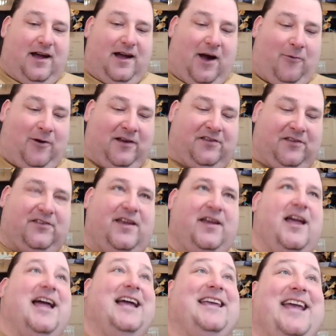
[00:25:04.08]
I wanted to
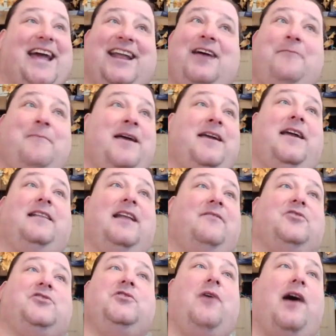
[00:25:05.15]
see can I make a
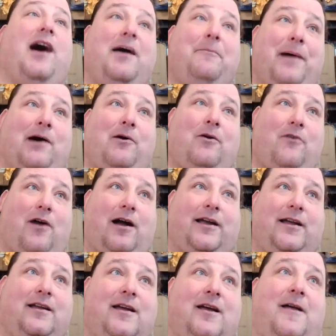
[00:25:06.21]
level two high power
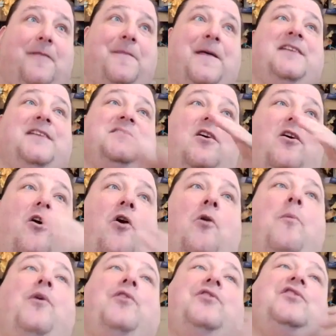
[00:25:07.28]
rocket that is
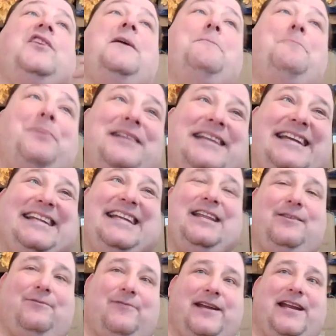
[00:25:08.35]
almost
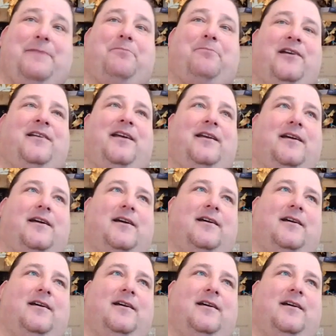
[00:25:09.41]
completely 3D printed?